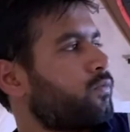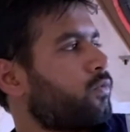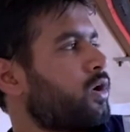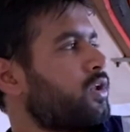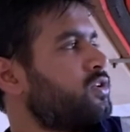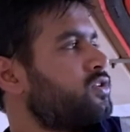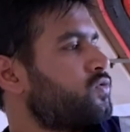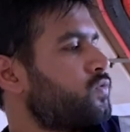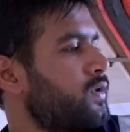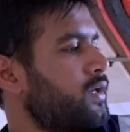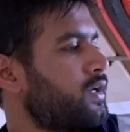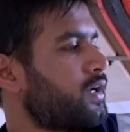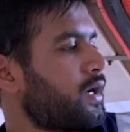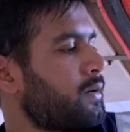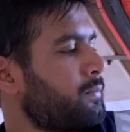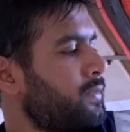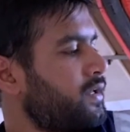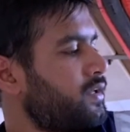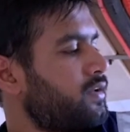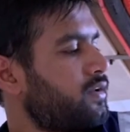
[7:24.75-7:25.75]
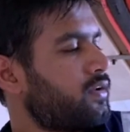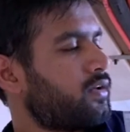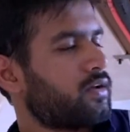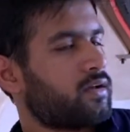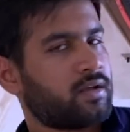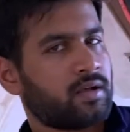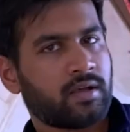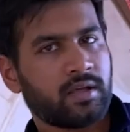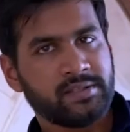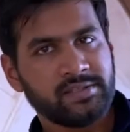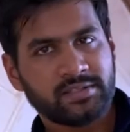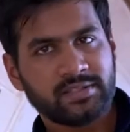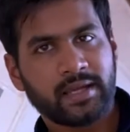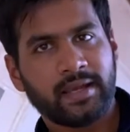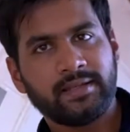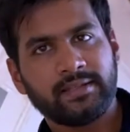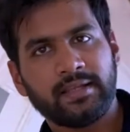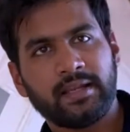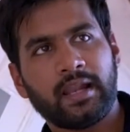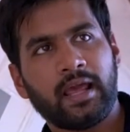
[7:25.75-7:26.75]
Once we come
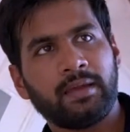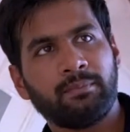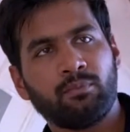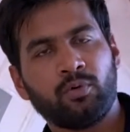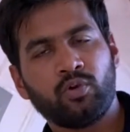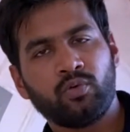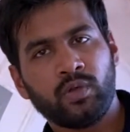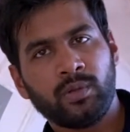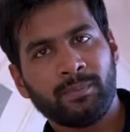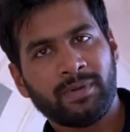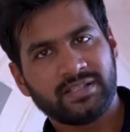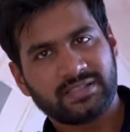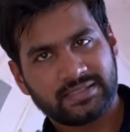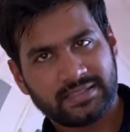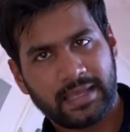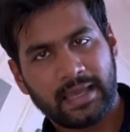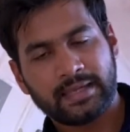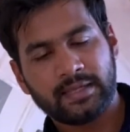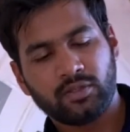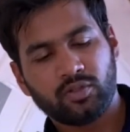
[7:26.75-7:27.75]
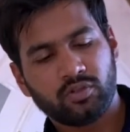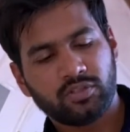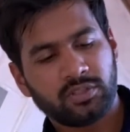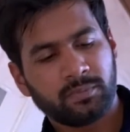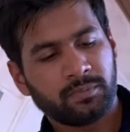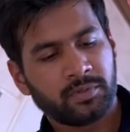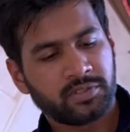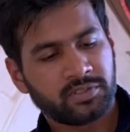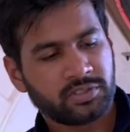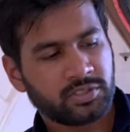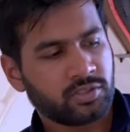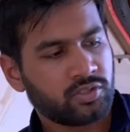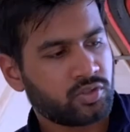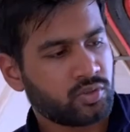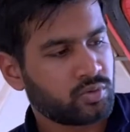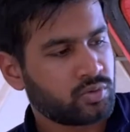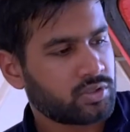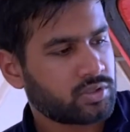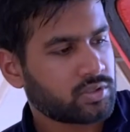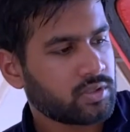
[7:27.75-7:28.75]
inside the lifeboat, we must carry those immersion
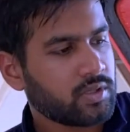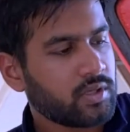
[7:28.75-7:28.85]
suits.